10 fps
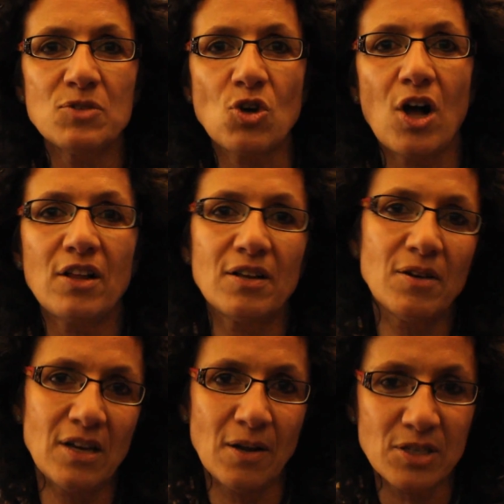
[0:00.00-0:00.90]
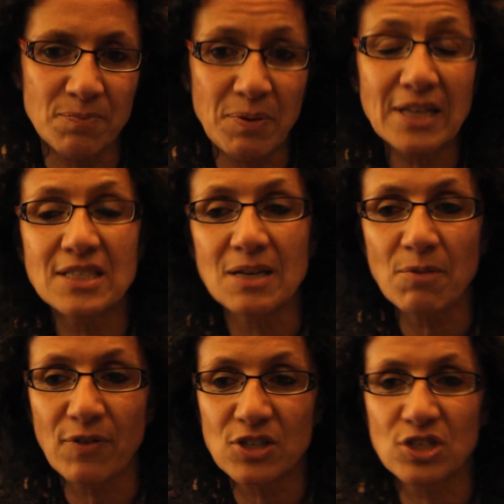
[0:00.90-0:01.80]
so all in a big team
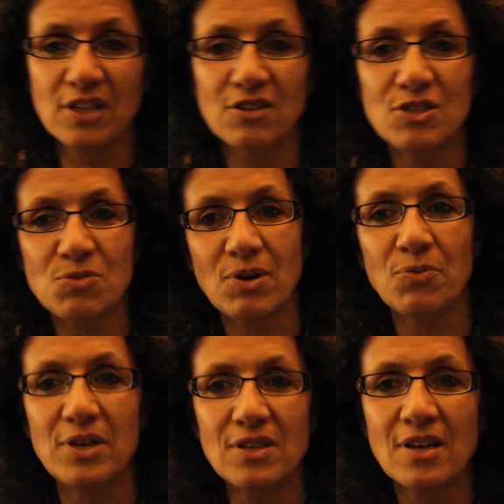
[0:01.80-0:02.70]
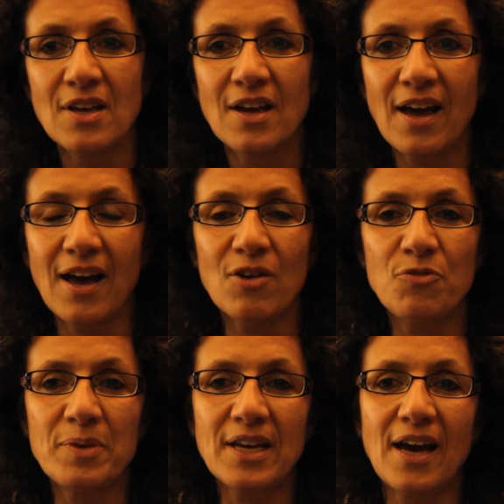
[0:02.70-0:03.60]
of engineers where we
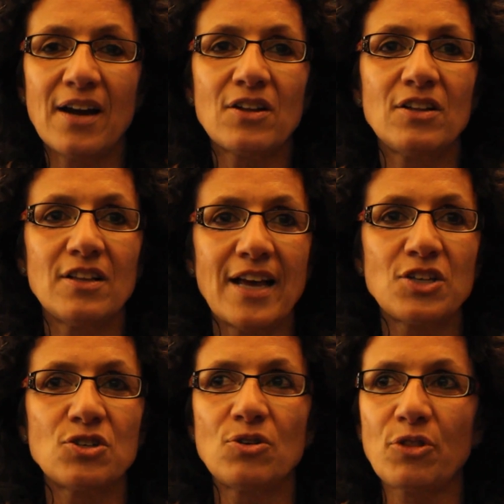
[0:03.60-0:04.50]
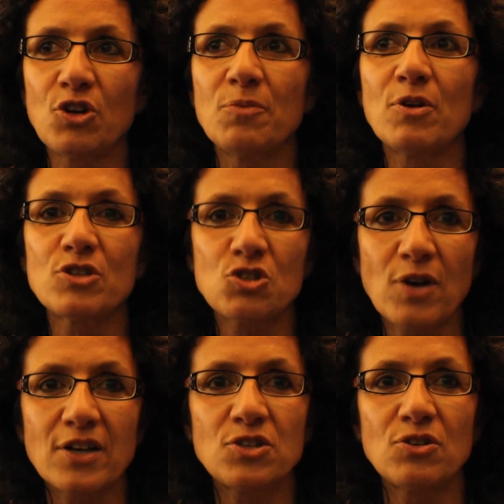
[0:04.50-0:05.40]
have mechanical, electrical, thermal,
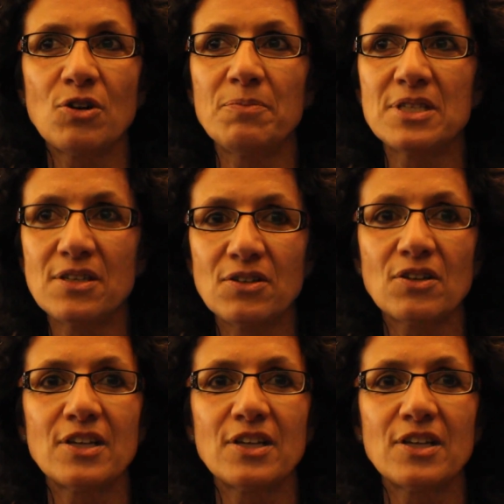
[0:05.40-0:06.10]
structural, material